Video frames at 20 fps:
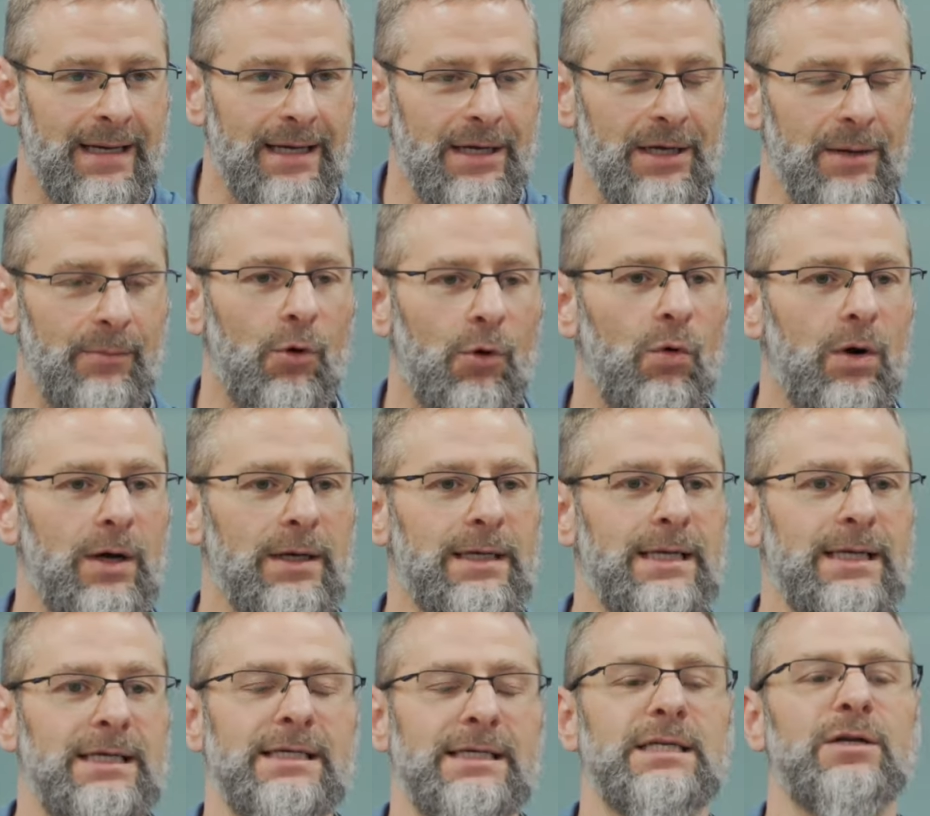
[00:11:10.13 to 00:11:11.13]
Number one,
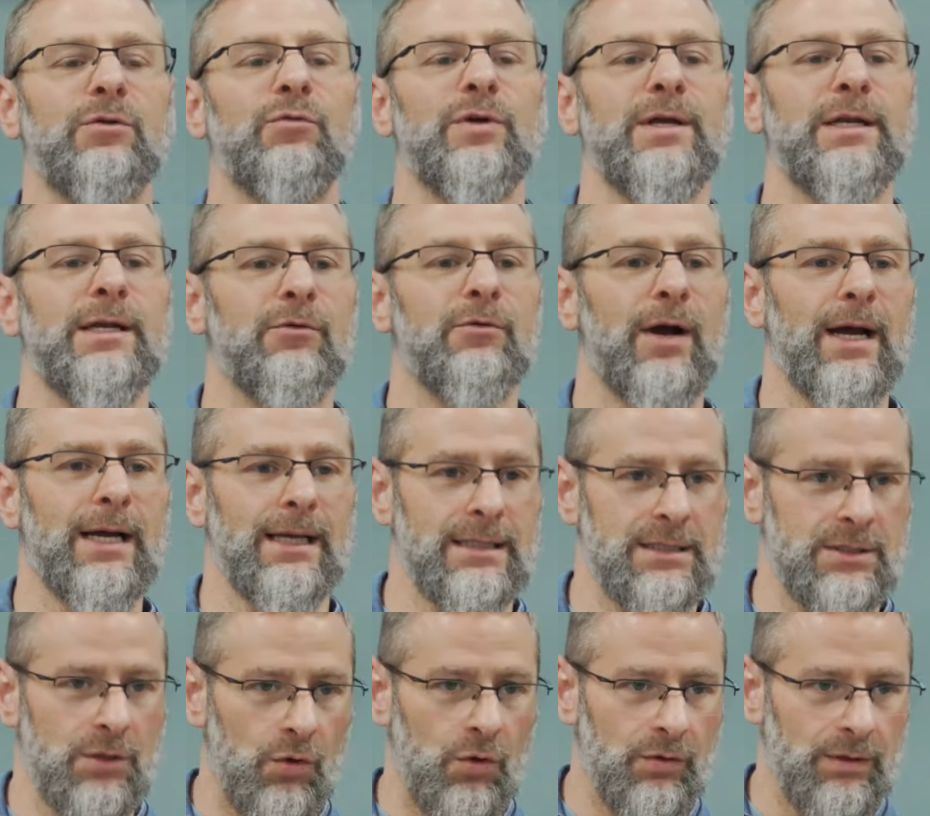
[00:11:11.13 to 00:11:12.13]
he doesn't read and write
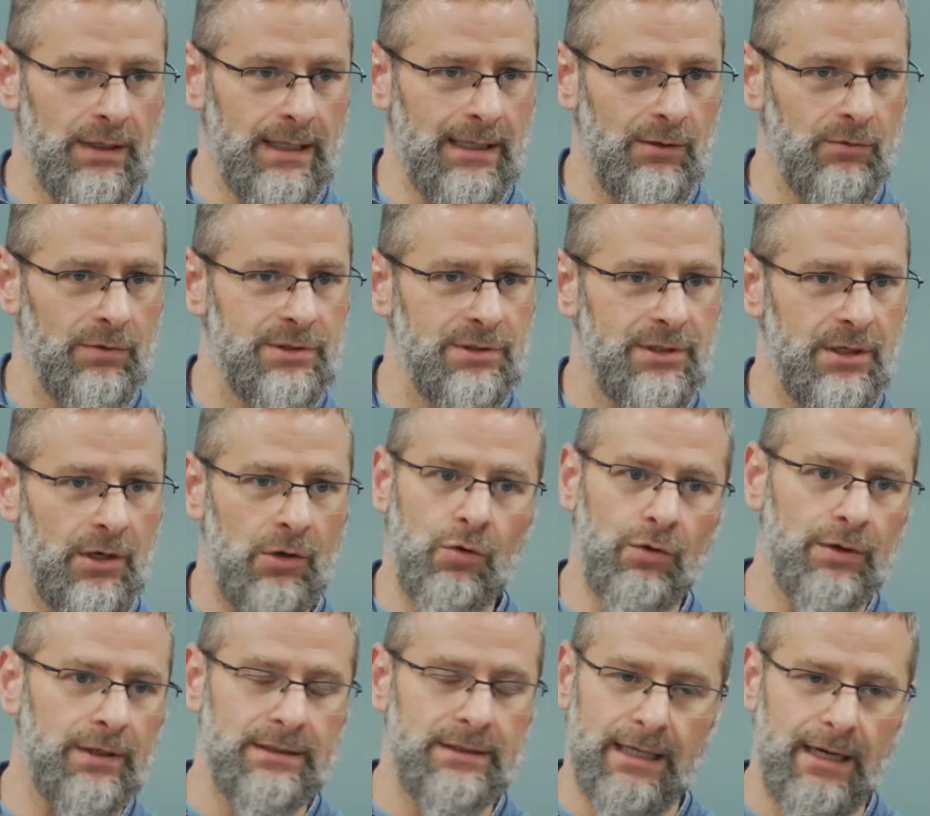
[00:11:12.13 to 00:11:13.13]
his own language,
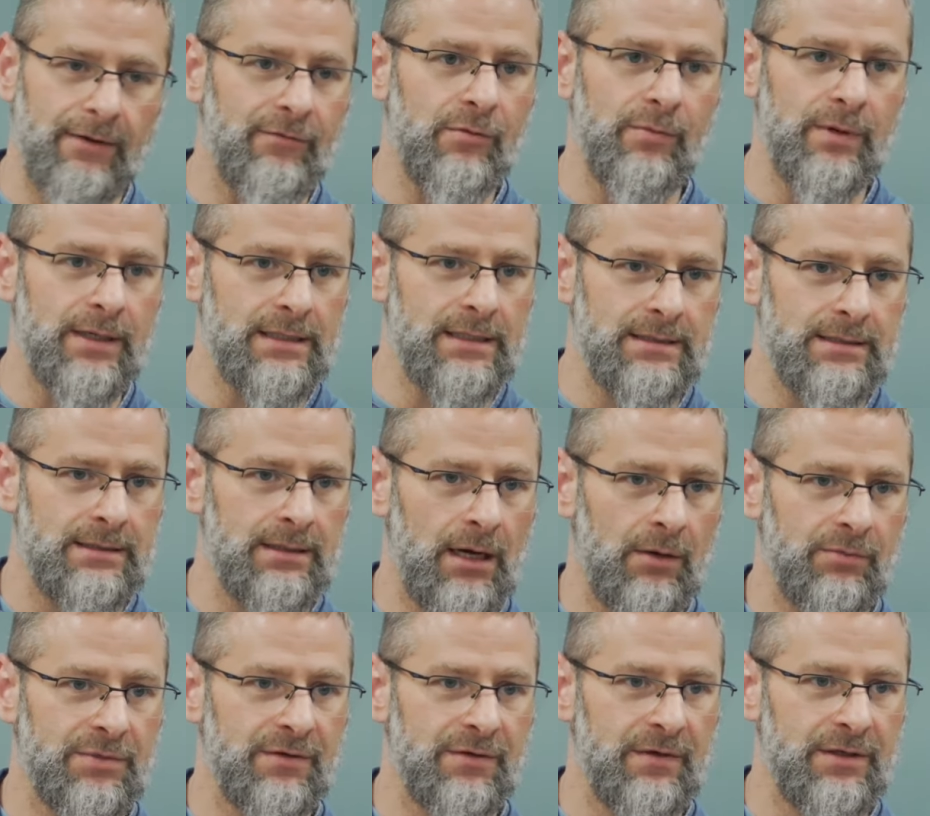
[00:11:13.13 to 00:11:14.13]
according to everybody's
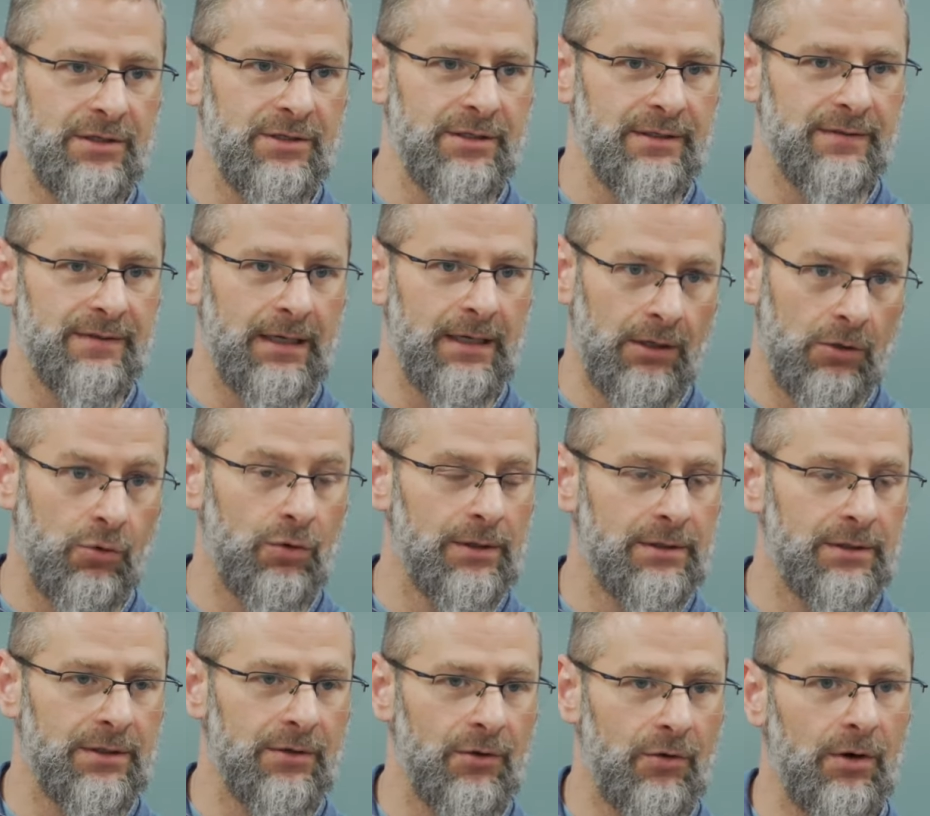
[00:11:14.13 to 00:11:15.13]
observation, according
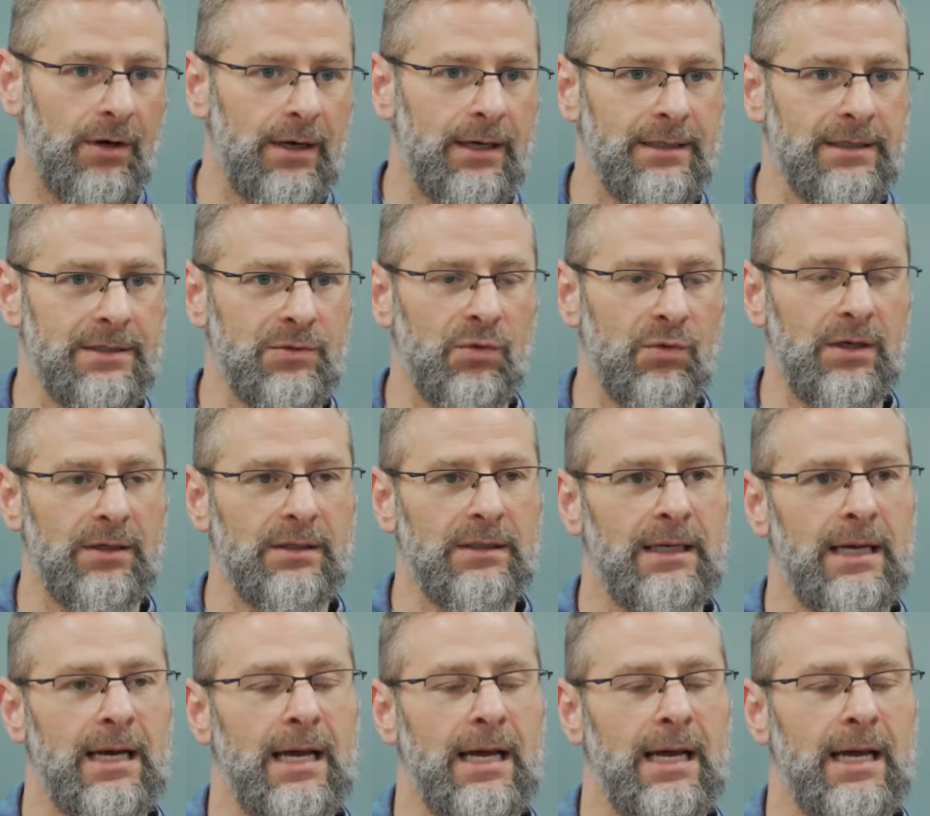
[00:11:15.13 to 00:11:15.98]
to the Quran as well.